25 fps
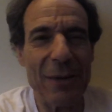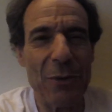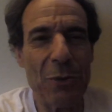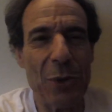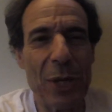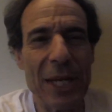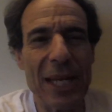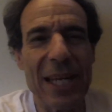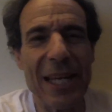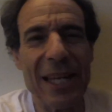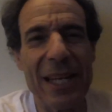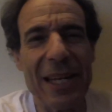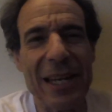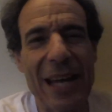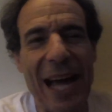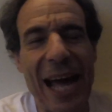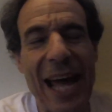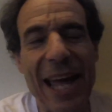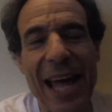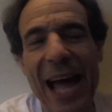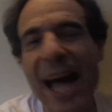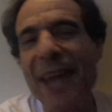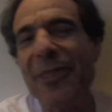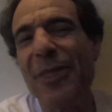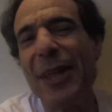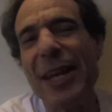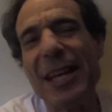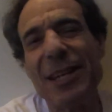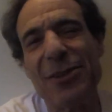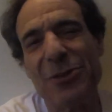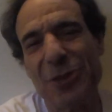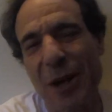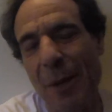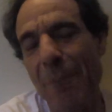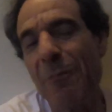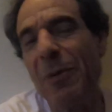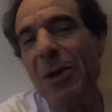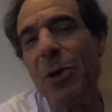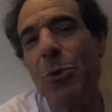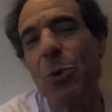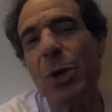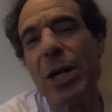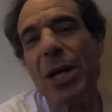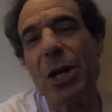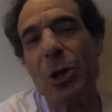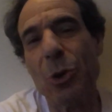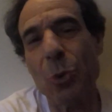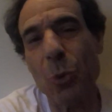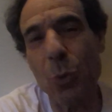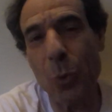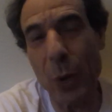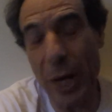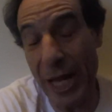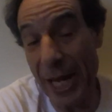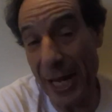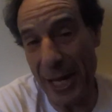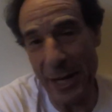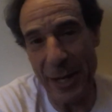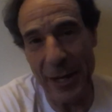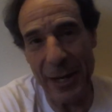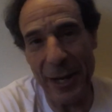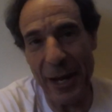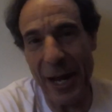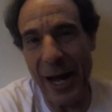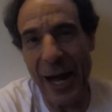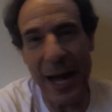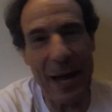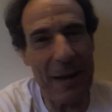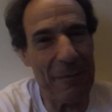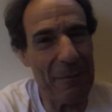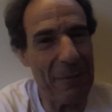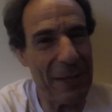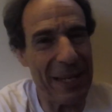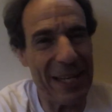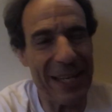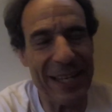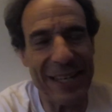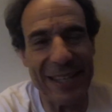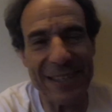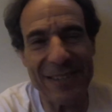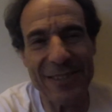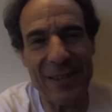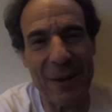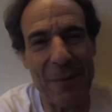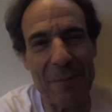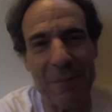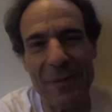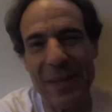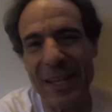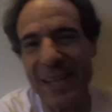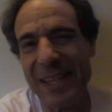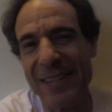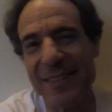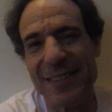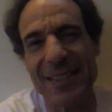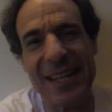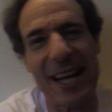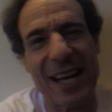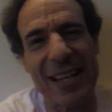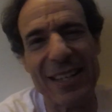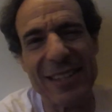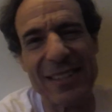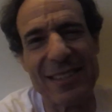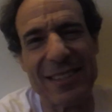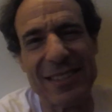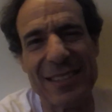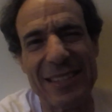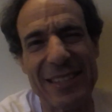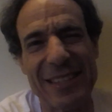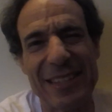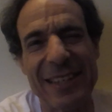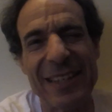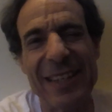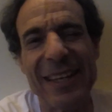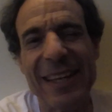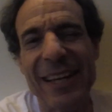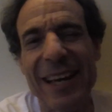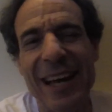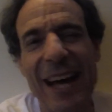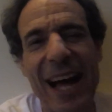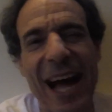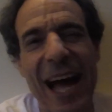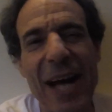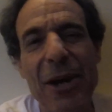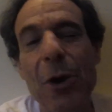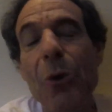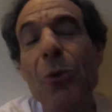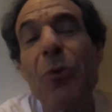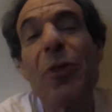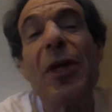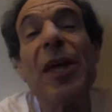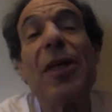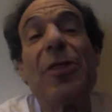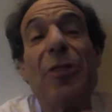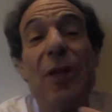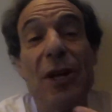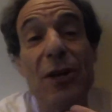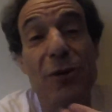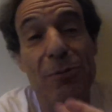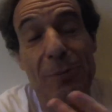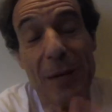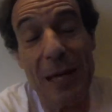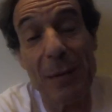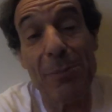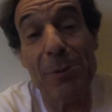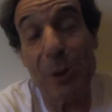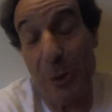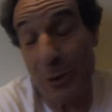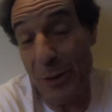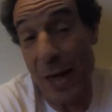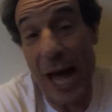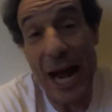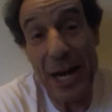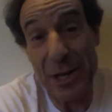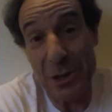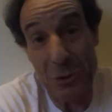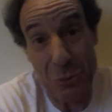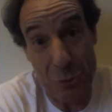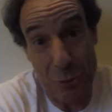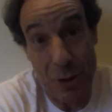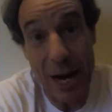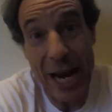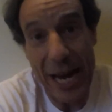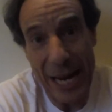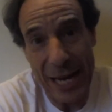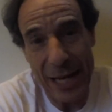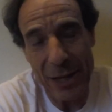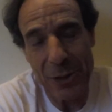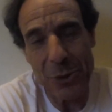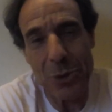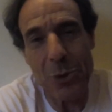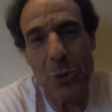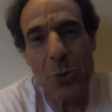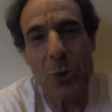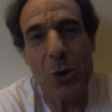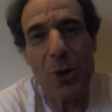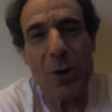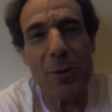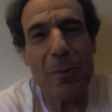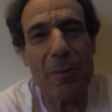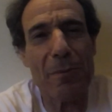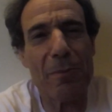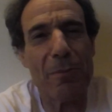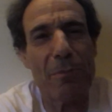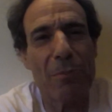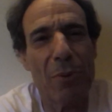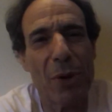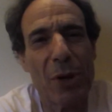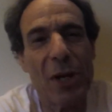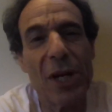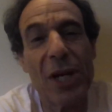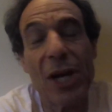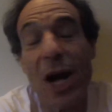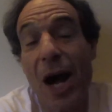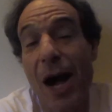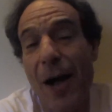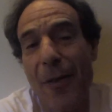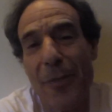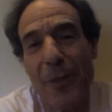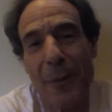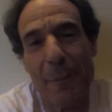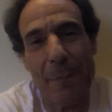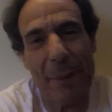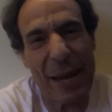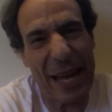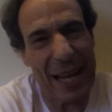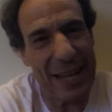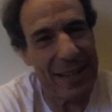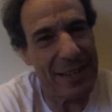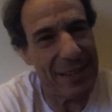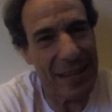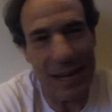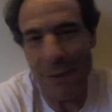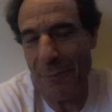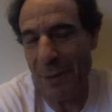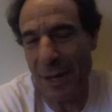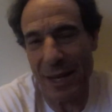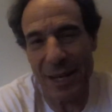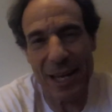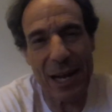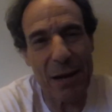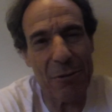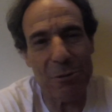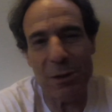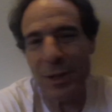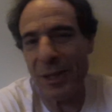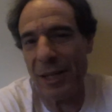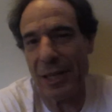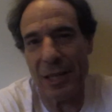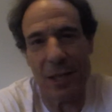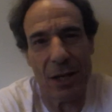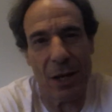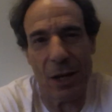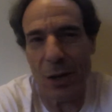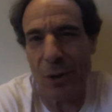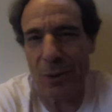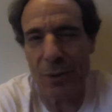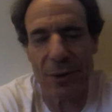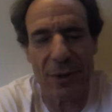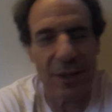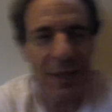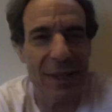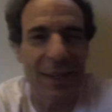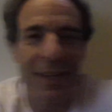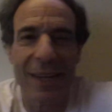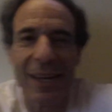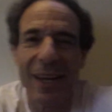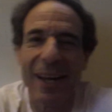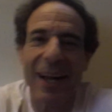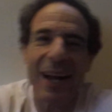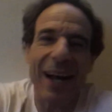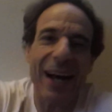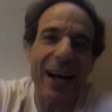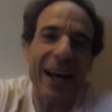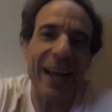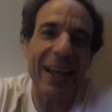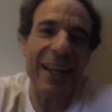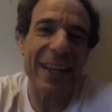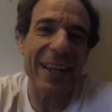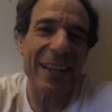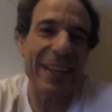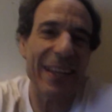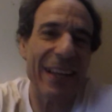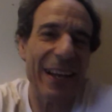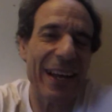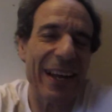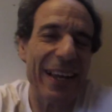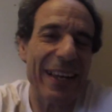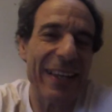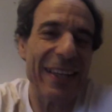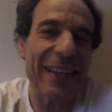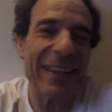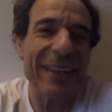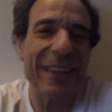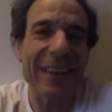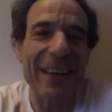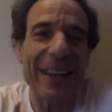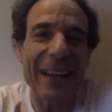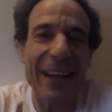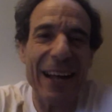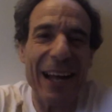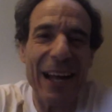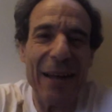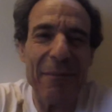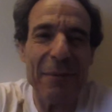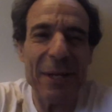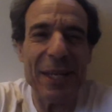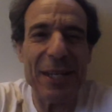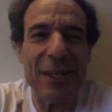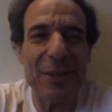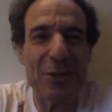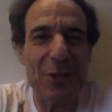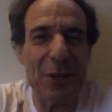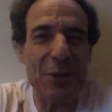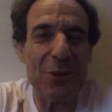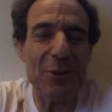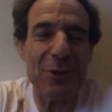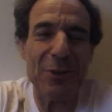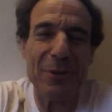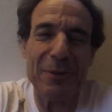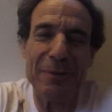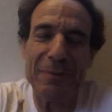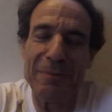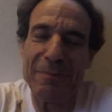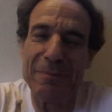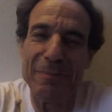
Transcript: we can. I think it's something we can win. I mean, it's something. It's not. I don't think these people are that great who are putting on the pandemic. I really don't. I mean, just